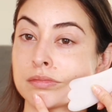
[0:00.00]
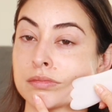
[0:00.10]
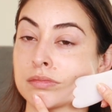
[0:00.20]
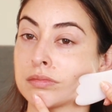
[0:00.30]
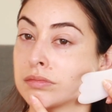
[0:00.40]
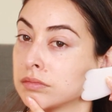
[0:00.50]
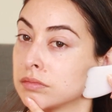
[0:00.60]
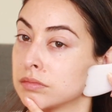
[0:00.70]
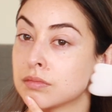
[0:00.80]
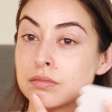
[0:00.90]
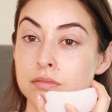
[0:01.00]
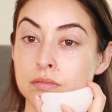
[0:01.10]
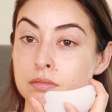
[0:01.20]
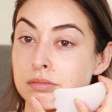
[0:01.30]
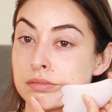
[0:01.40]
Every new area that
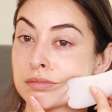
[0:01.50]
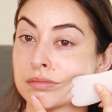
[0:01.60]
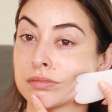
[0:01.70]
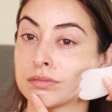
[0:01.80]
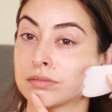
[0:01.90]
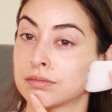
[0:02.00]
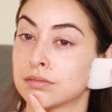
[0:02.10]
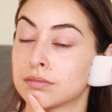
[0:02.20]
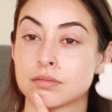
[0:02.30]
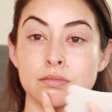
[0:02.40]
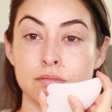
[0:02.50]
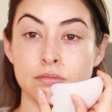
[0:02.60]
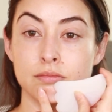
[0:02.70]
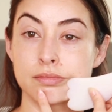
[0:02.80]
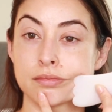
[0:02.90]
you move to, make sure that
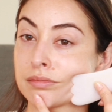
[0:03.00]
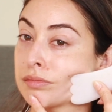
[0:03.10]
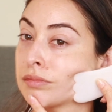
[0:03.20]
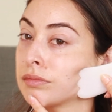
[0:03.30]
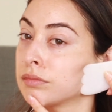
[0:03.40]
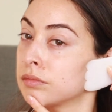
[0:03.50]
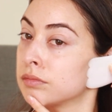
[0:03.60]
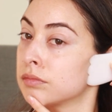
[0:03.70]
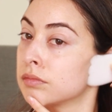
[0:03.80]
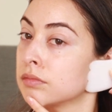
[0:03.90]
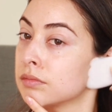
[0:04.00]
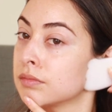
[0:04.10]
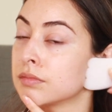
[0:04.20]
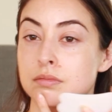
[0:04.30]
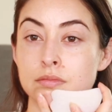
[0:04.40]
you do a pass at least 5 times.